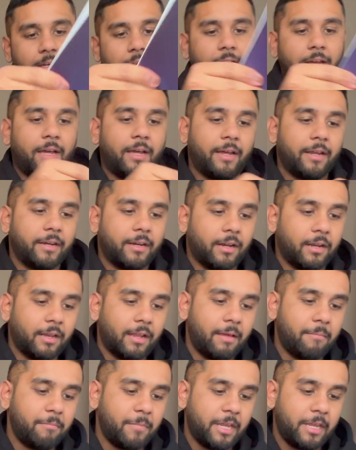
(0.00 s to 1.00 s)
and
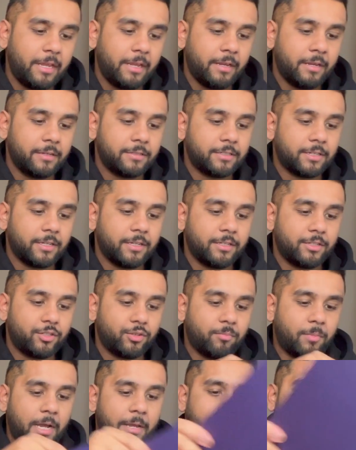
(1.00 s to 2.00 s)
let me turn to
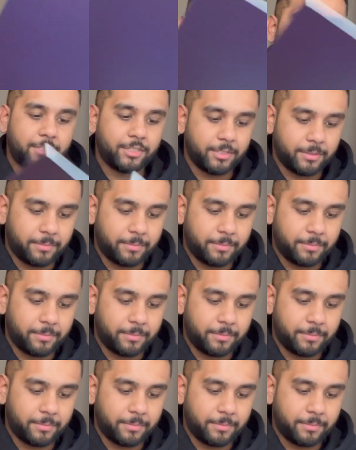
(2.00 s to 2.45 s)
my page.